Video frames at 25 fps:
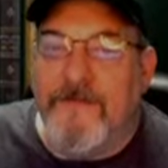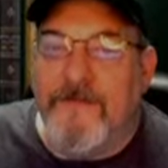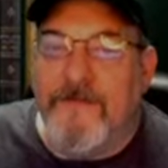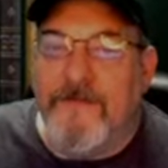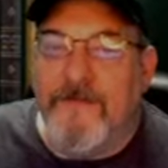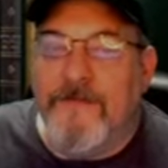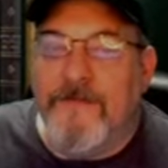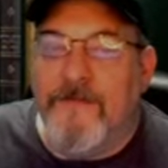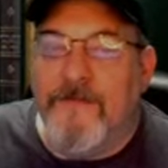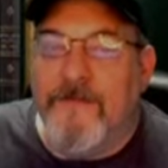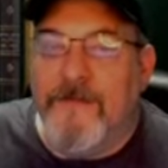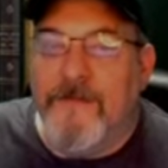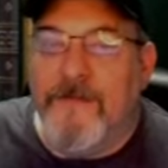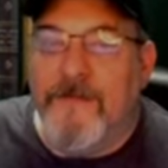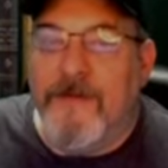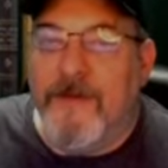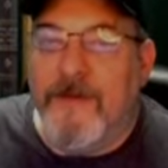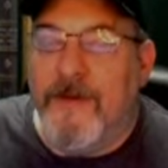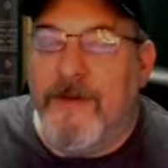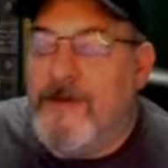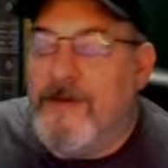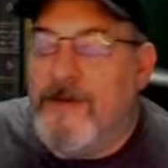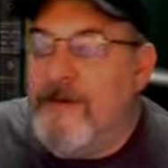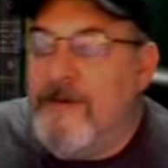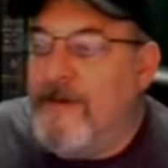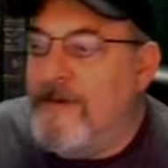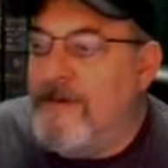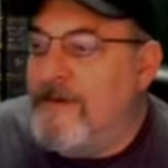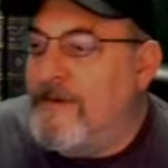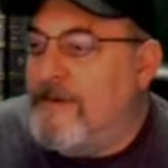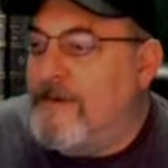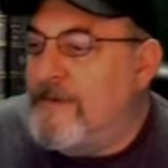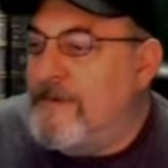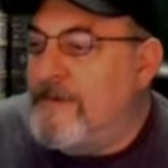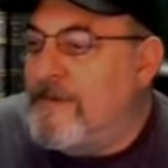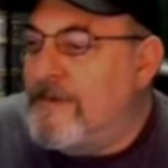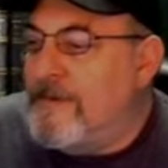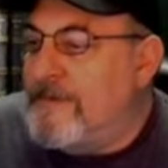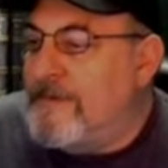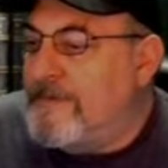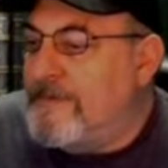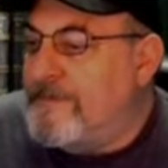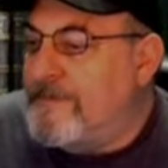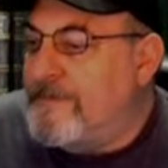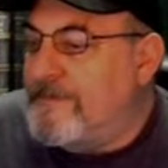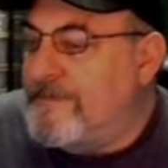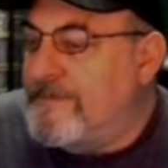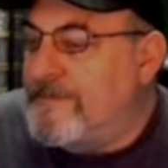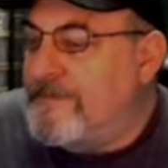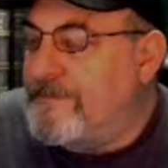
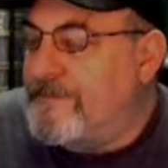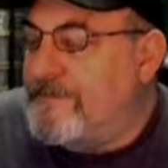(silence)